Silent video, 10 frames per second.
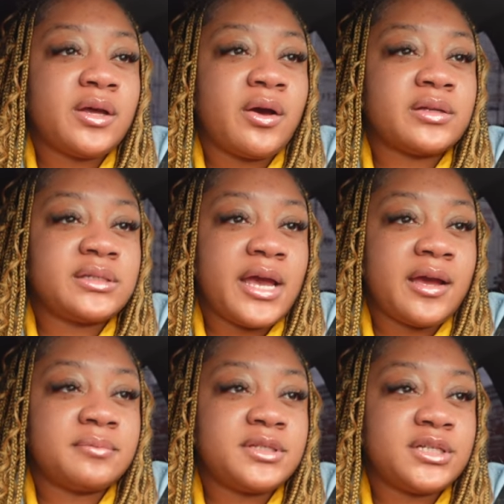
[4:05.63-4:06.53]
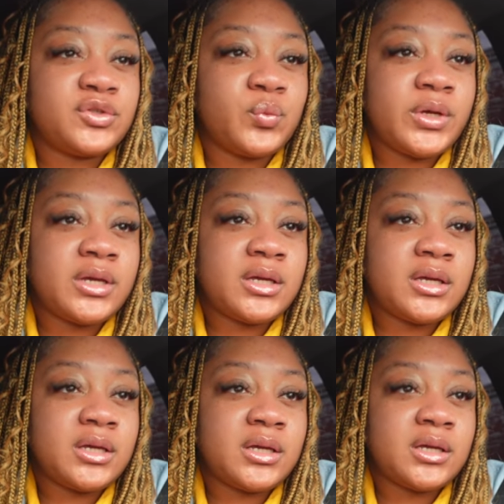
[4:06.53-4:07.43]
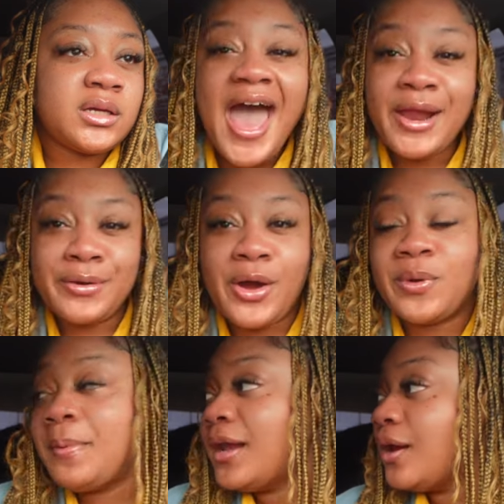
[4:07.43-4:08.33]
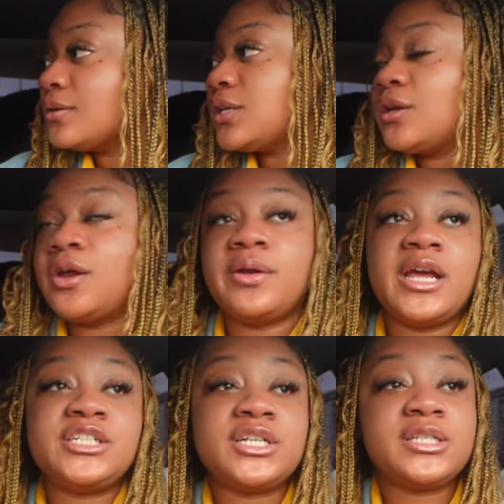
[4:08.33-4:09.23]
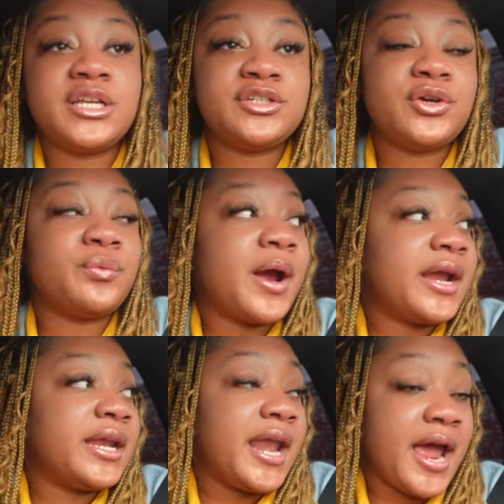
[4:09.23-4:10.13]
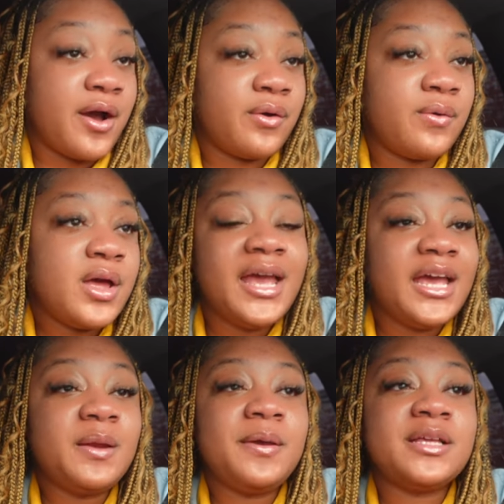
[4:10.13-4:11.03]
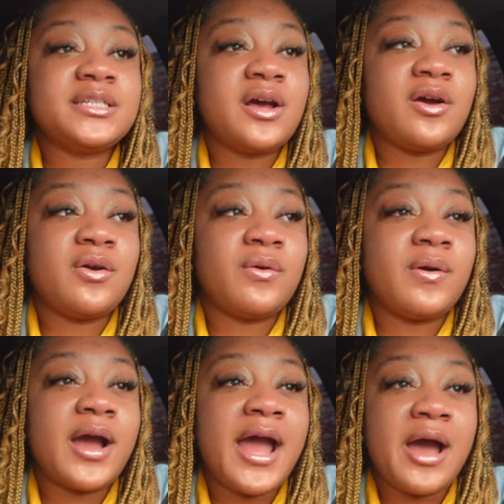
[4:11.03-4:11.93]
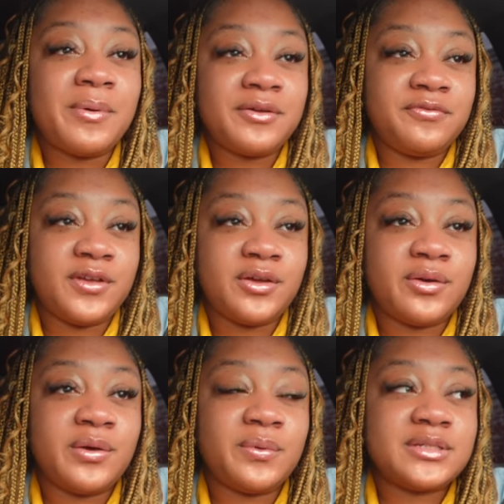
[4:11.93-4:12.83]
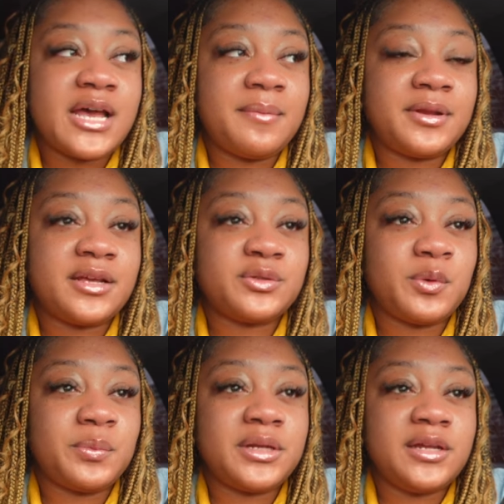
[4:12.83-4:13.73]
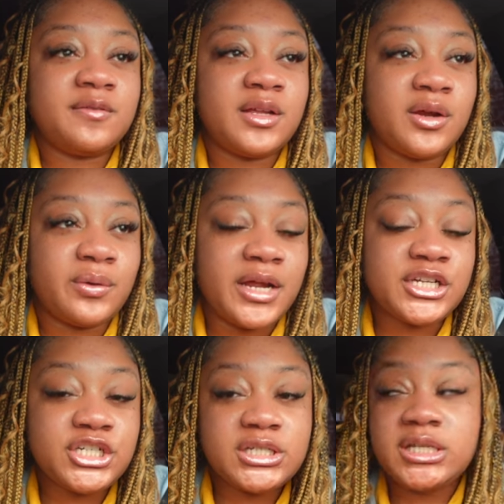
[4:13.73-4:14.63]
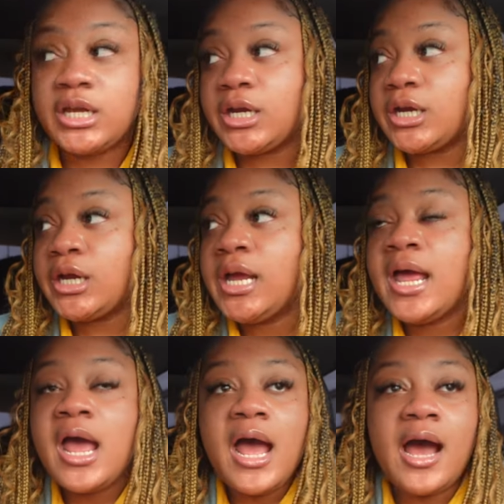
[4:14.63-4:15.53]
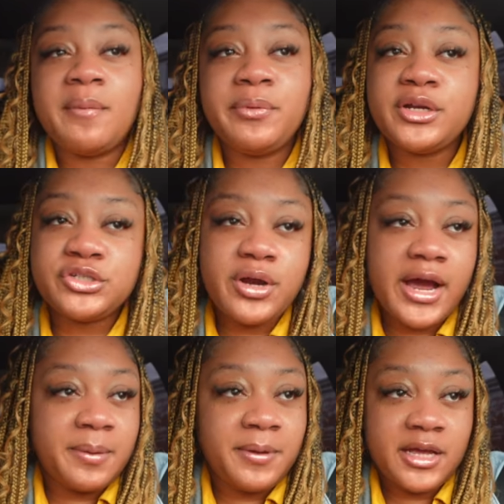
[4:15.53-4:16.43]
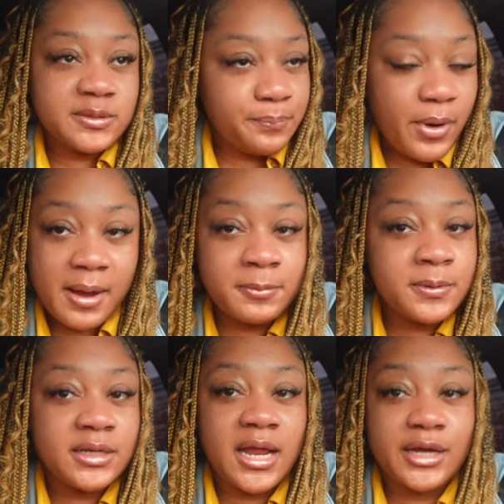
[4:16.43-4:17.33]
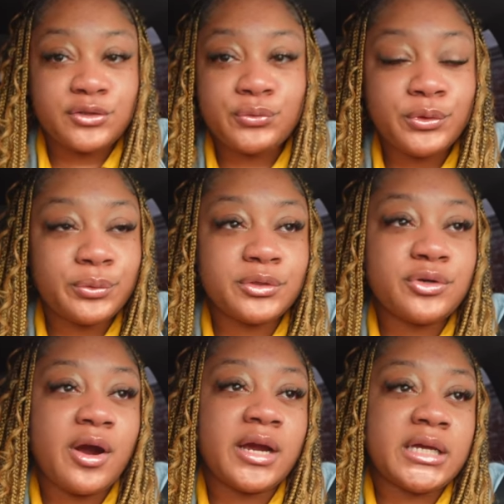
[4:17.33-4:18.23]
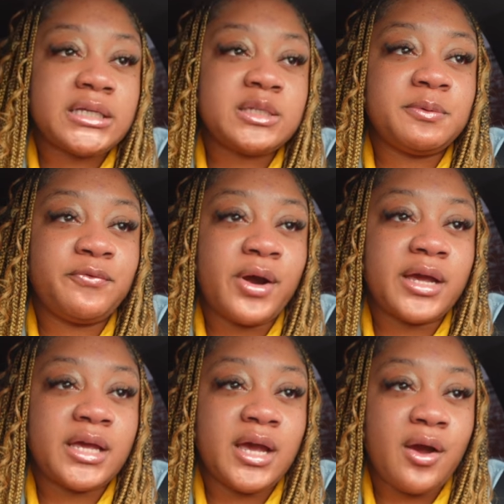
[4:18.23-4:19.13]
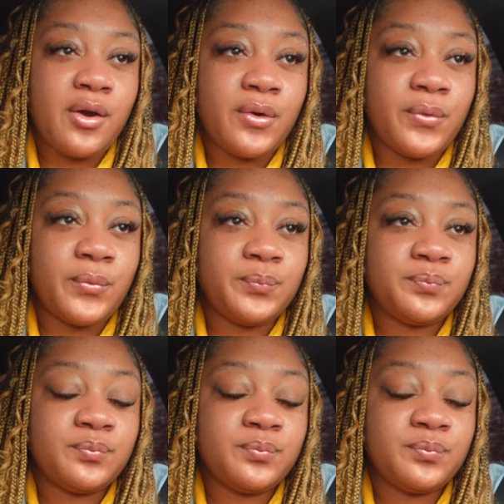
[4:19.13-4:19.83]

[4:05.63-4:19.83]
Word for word: to go to Sam's this week. I don't know. We about to go to the donation center right now. It depends on how I feel and what time it is when we leave the donation center. I'm pretty sure I gotta pass probably like 2 or 3 Targets before I get home.